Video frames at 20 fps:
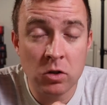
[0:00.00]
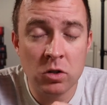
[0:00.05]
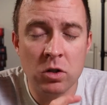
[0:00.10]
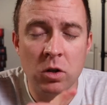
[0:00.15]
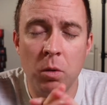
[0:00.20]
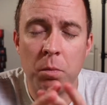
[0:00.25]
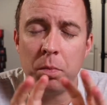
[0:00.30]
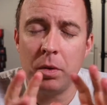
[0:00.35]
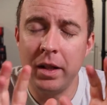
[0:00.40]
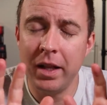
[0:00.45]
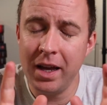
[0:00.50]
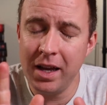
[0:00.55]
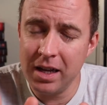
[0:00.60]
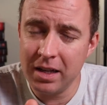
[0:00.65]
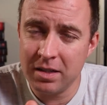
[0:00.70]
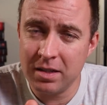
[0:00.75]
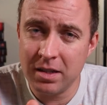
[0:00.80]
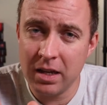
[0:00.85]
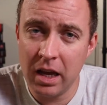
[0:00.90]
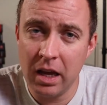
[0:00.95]
so play
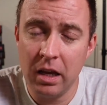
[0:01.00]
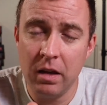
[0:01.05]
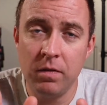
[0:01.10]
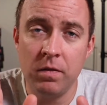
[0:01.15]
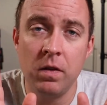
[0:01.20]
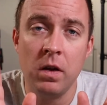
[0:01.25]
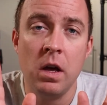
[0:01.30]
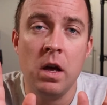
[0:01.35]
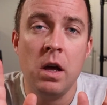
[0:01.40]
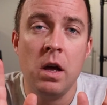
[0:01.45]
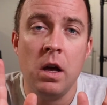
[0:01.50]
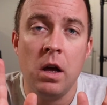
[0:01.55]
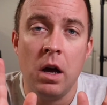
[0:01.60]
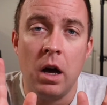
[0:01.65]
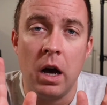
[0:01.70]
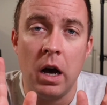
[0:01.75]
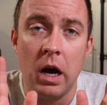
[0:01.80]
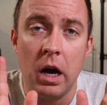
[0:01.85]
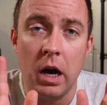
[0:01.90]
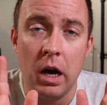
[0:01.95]
it safe.
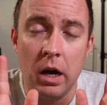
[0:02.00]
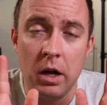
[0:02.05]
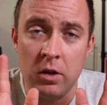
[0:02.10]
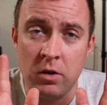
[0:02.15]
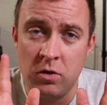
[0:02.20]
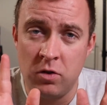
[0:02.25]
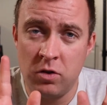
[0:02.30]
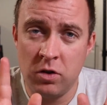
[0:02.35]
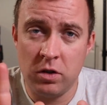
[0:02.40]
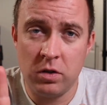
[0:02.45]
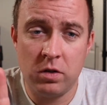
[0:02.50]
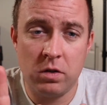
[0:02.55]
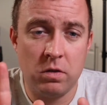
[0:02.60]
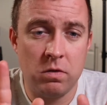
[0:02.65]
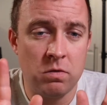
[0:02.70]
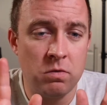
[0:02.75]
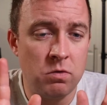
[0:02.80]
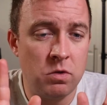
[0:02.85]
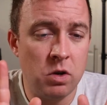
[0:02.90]
Uh, just